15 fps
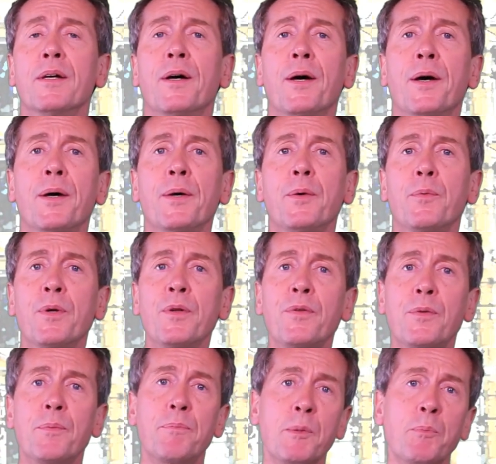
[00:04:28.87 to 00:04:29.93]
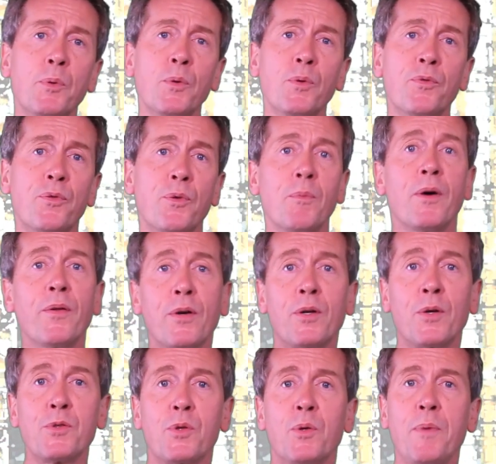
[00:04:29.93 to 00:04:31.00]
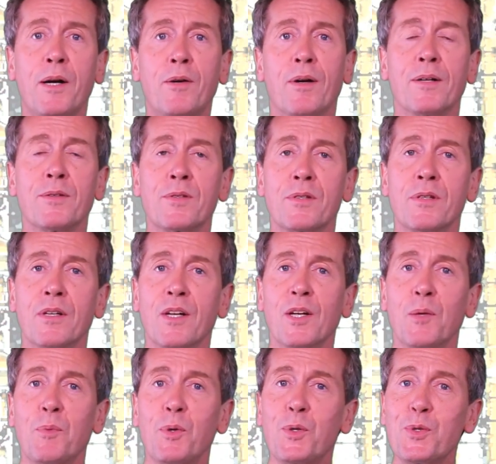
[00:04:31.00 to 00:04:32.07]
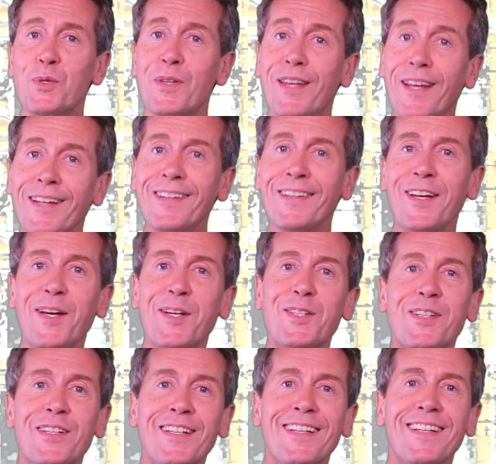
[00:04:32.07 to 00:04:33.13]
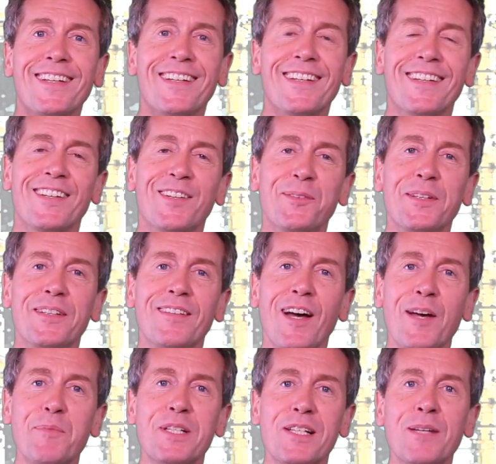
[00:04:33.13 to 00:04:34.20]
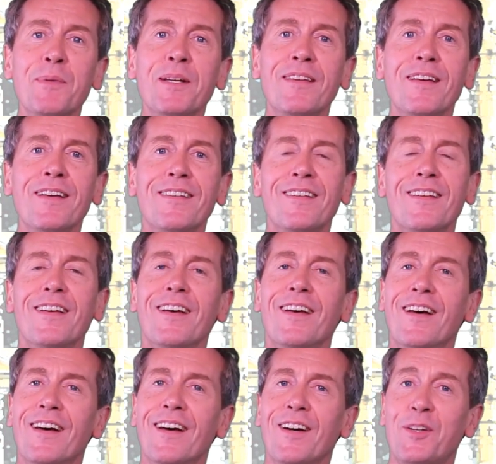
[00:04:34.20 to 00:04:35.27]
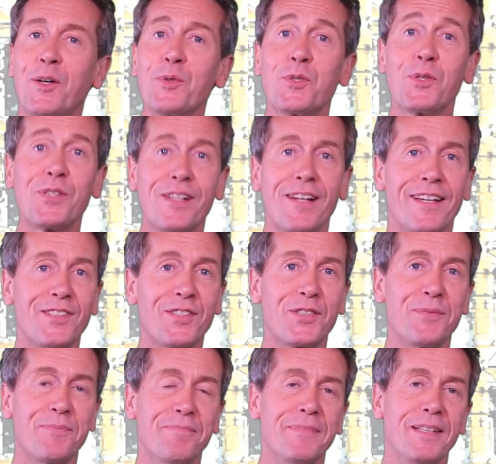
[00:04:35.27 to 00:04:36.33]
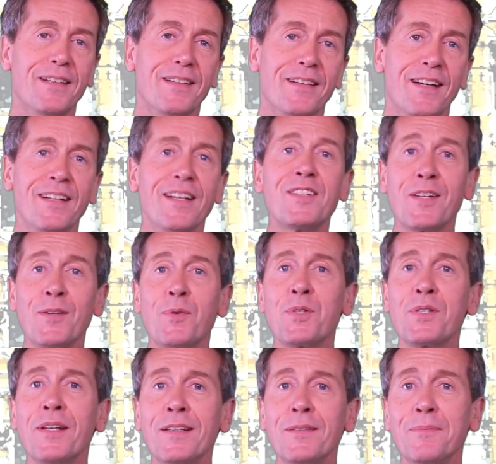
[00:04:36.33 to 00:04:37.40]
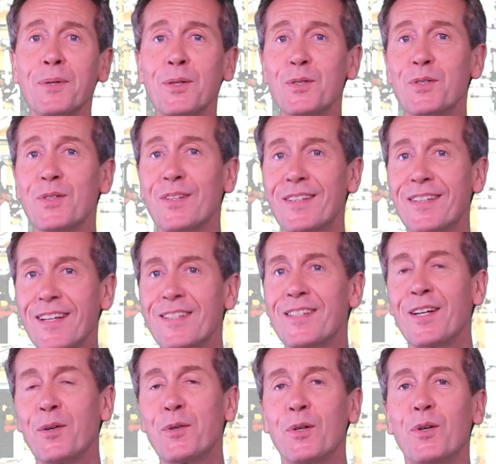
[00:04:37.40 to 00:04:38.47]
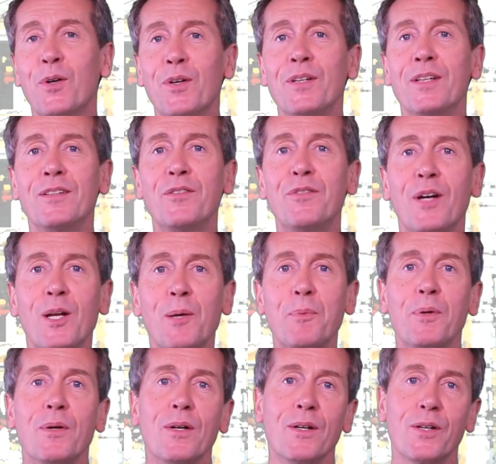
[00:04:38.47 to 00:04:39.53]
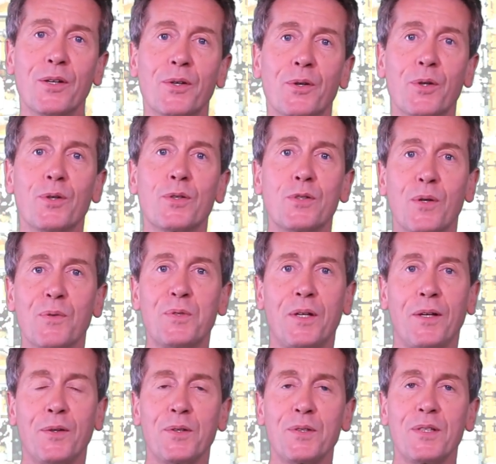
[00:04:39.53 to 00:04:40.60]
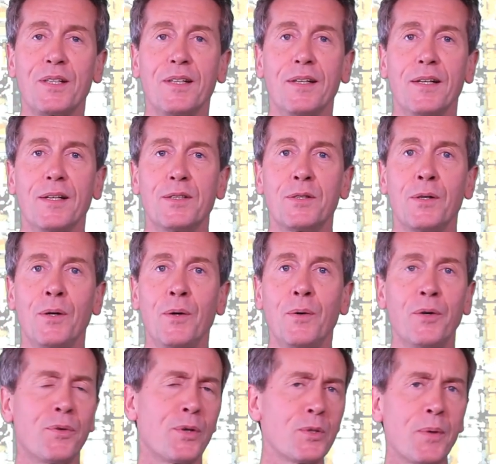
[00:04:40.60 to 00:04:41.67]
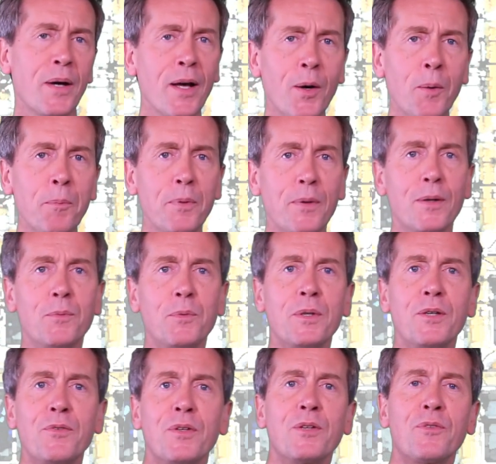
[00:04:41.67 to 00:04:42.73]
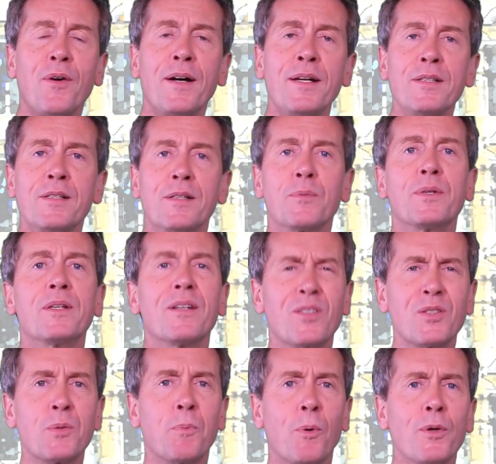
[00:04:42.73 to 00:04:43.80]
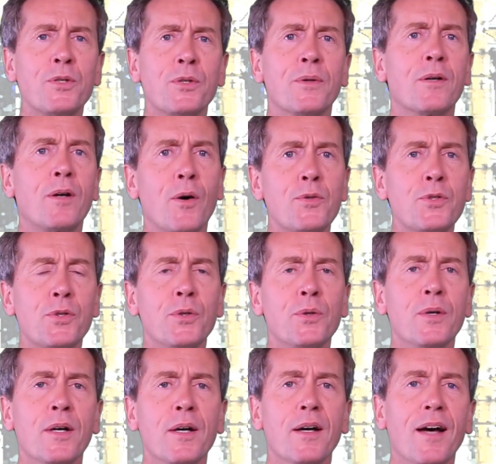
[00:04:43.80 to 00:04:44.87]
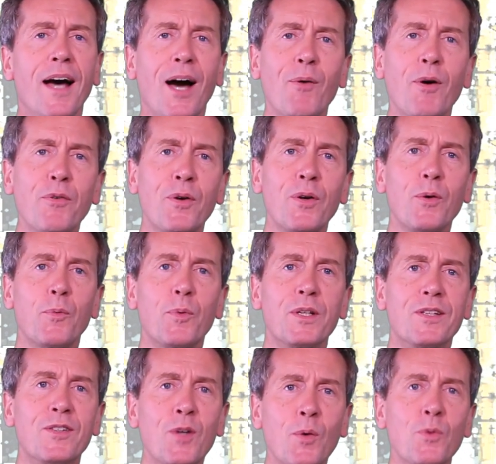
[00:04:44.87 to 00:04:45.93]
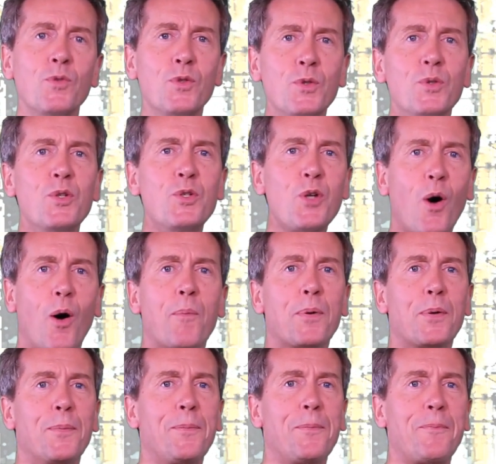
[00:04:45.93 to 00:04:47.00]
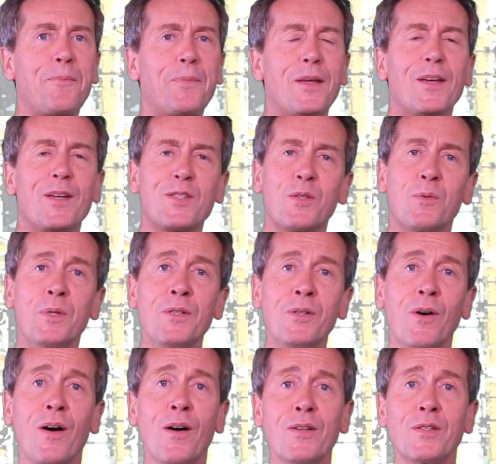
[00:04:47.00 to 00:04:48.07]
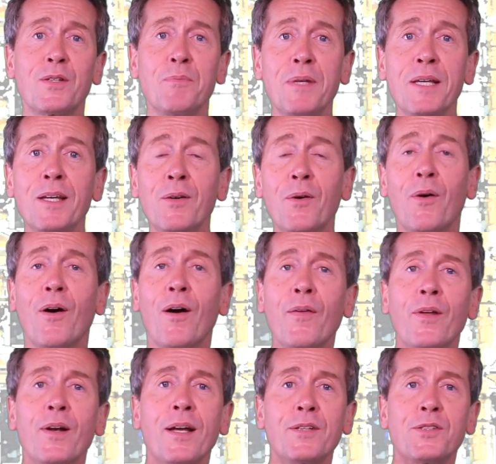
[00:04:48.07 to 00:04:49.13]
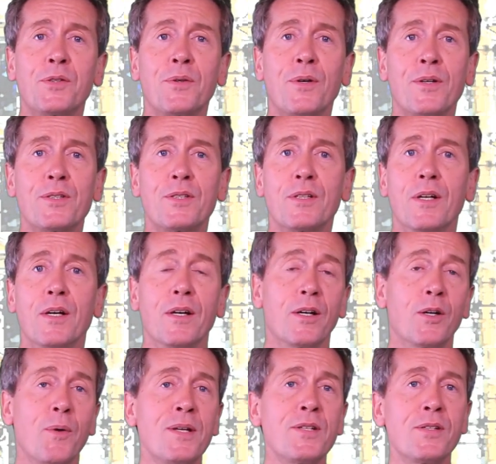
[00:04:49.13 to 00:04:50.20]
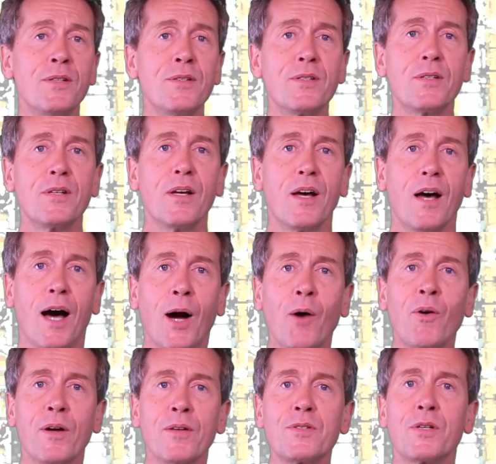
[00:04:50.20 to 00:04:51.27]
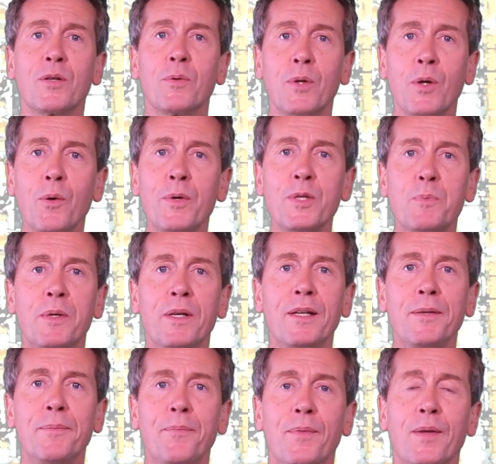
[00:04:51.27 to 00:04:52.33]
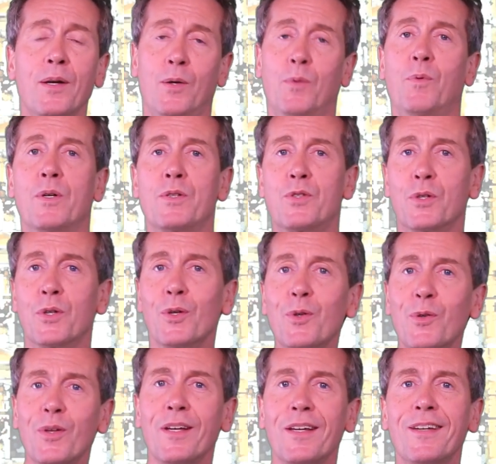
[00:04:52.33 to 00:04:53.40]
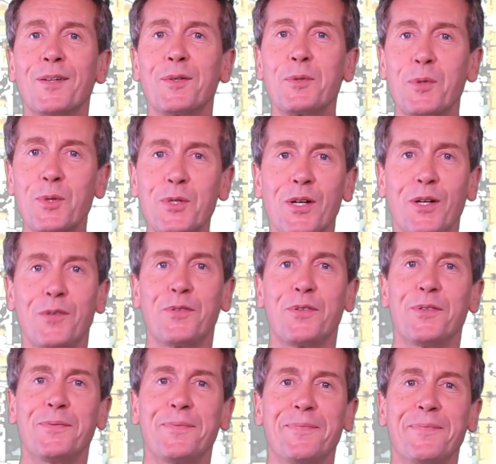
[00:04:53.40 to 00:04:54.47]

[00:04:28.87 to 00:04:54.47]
with people from other cultural backgrounds. Because then actually when time is limited, cultures clash. And that's interesting because that's how you learn and develop your soft skills. So of course we'll help and we'll give you advice and we're there to support you and coach you. However, we don't do the job. So when you ask me or other lecturers questions, our answer will always be, what do you think yourself?